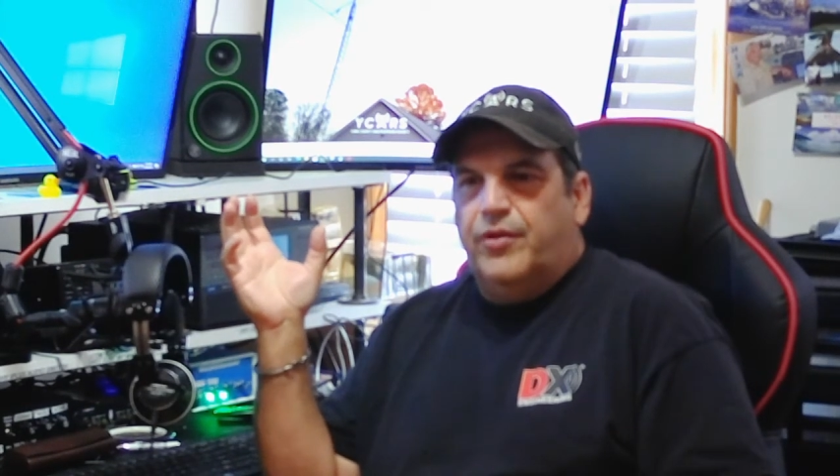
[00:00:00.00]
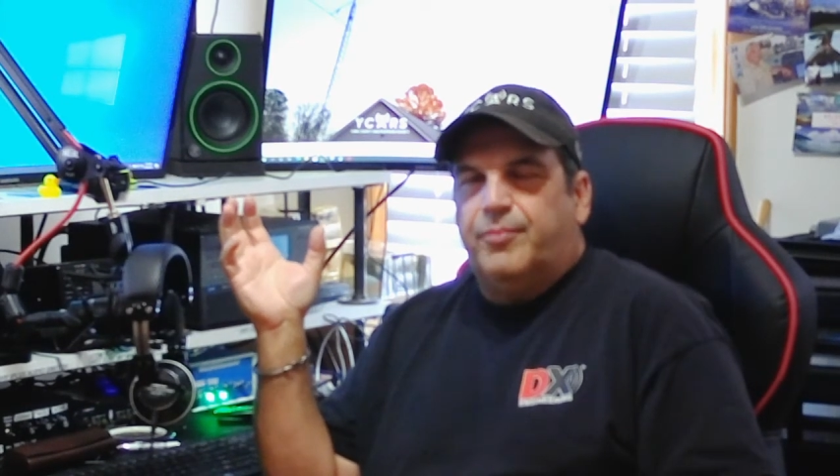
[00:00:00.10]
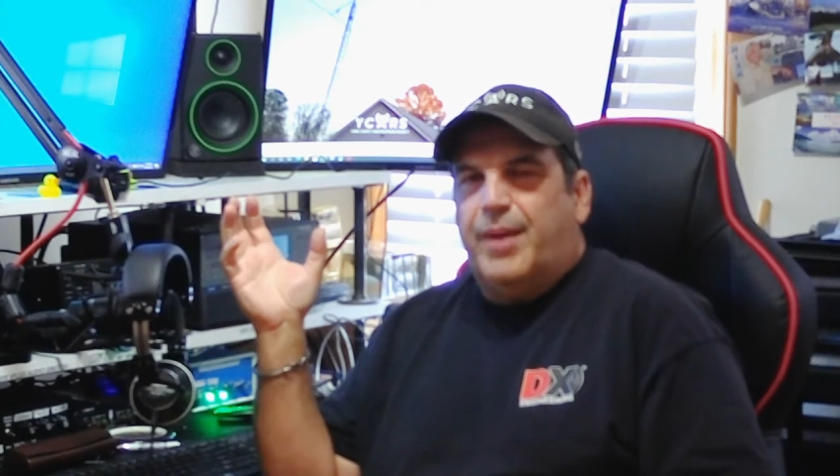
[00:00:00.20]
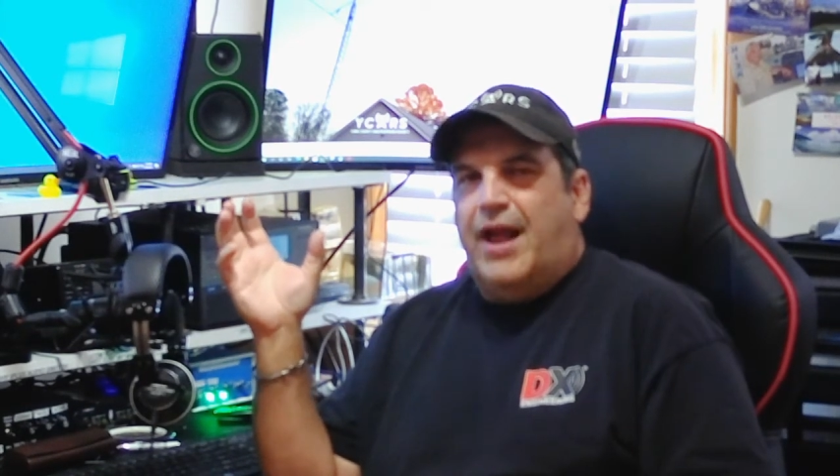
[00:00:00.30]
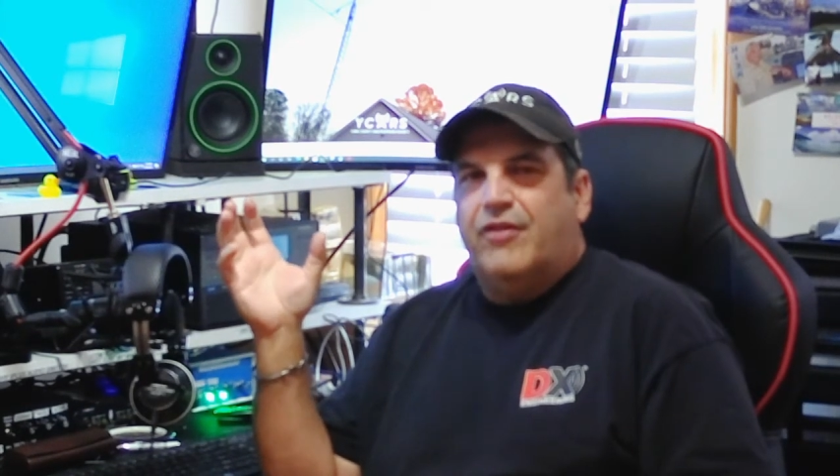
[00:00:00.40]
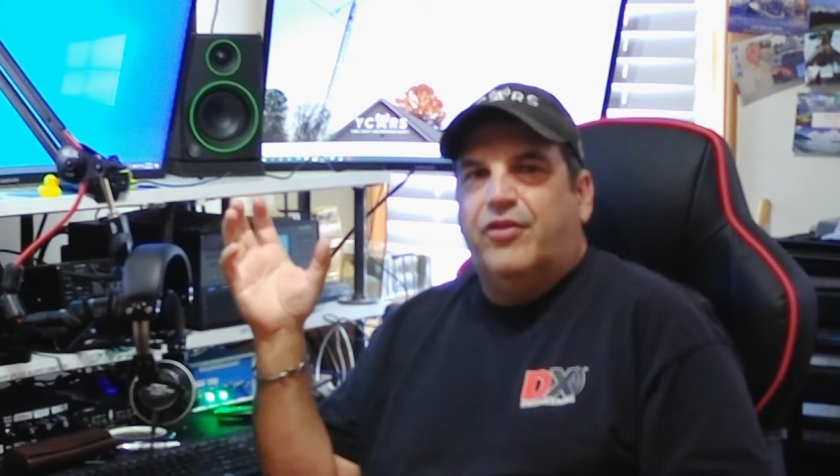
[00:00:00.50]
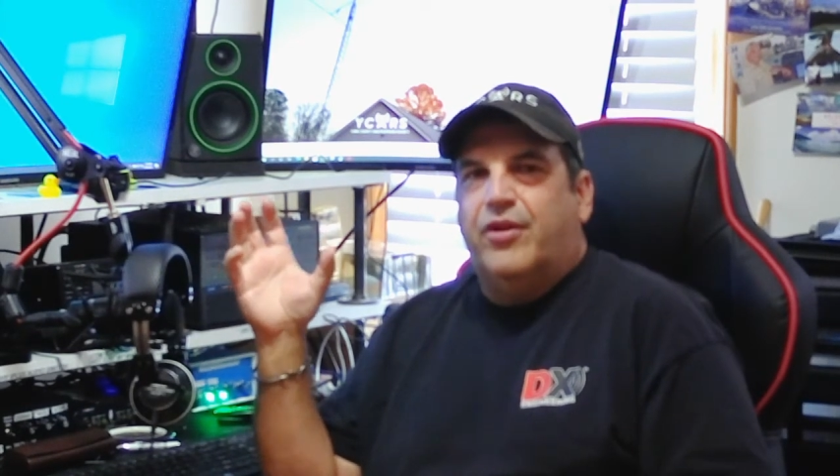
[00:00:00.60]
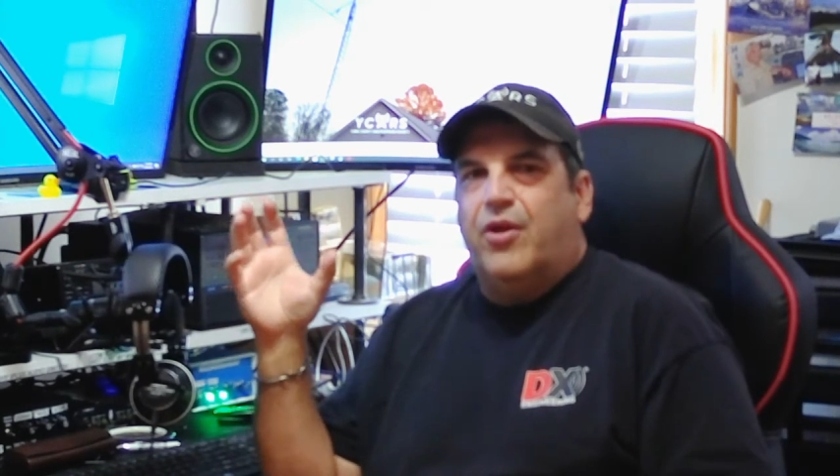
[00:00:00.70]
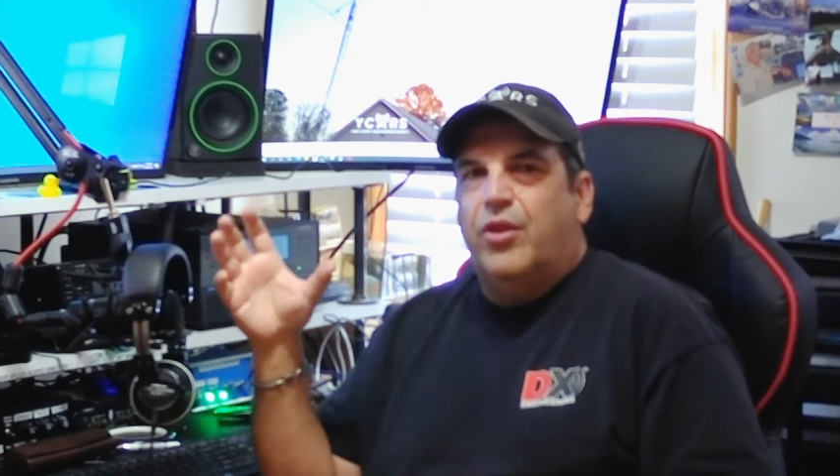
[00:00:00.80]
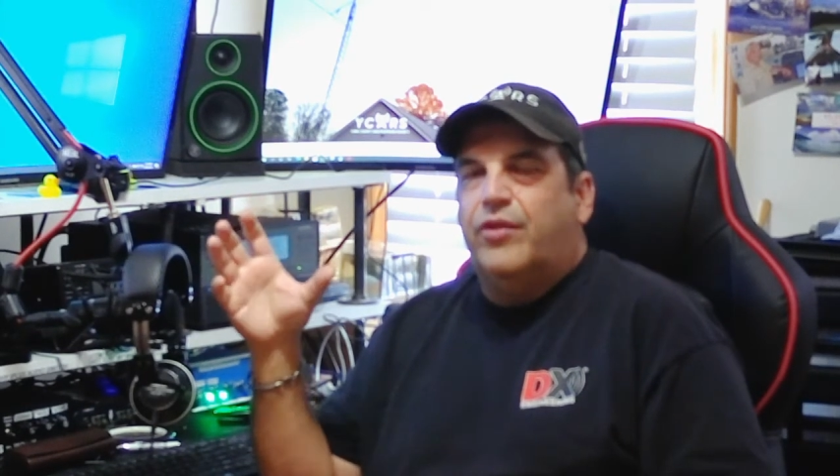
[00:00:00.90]
this passion
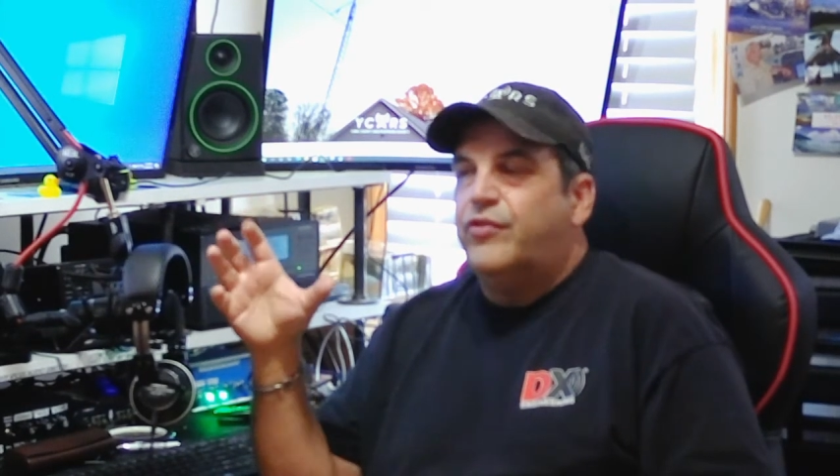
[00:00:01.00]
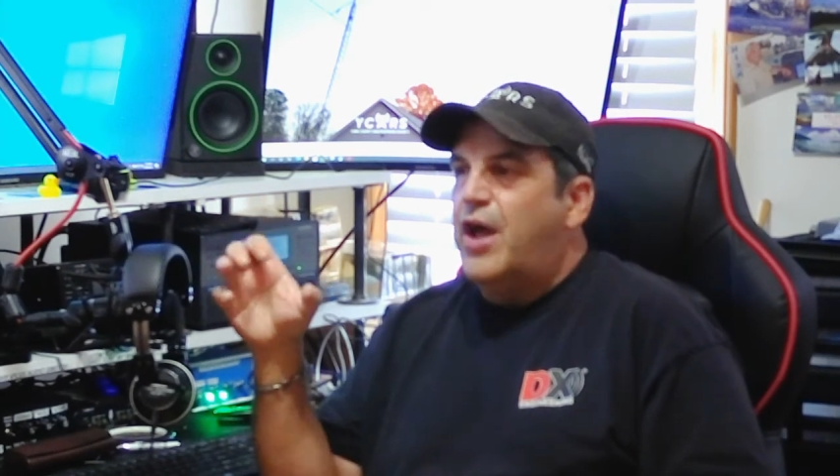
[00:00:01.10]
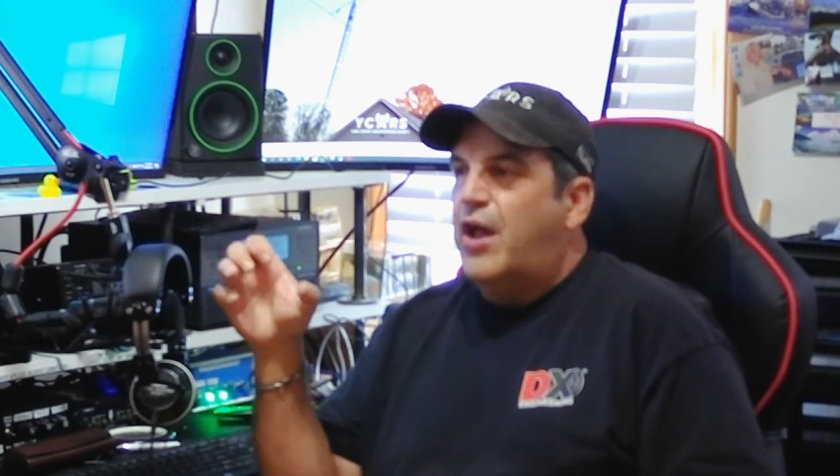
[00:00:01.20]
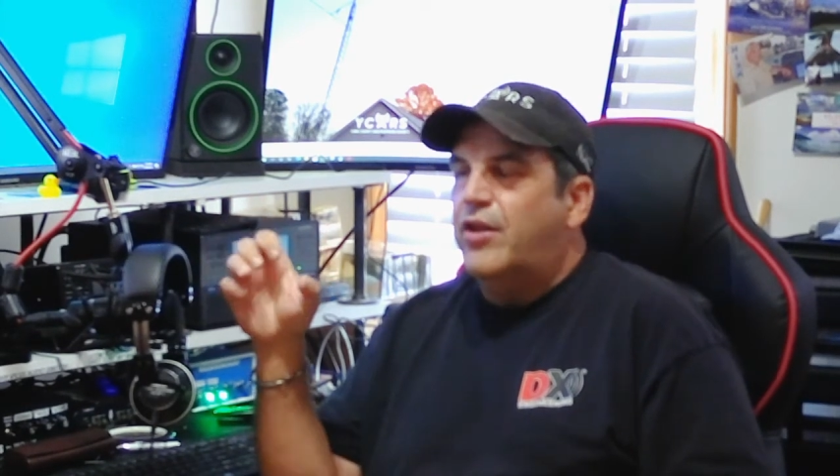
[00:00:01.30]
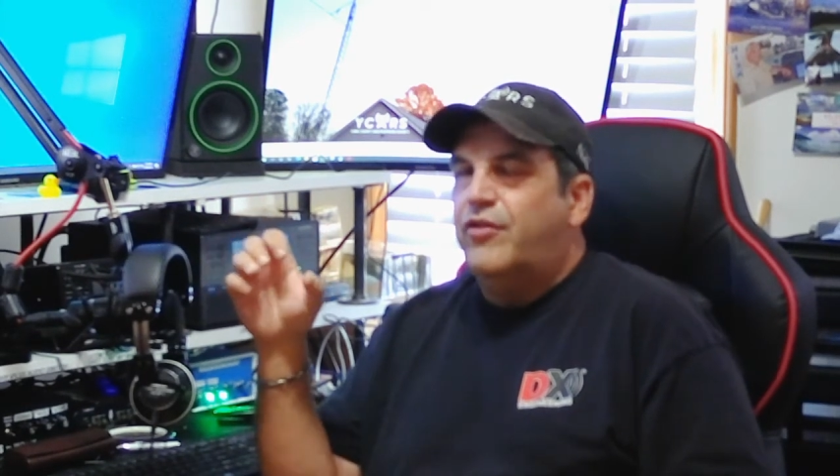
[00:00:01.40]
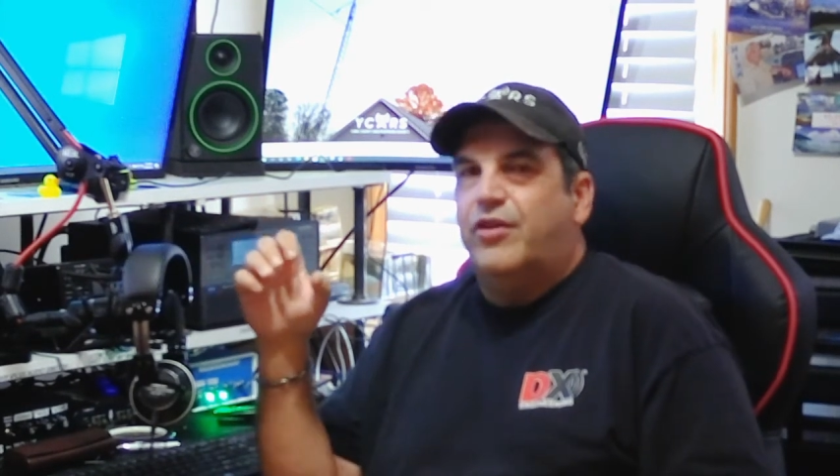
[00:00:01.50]
and all this knowledge,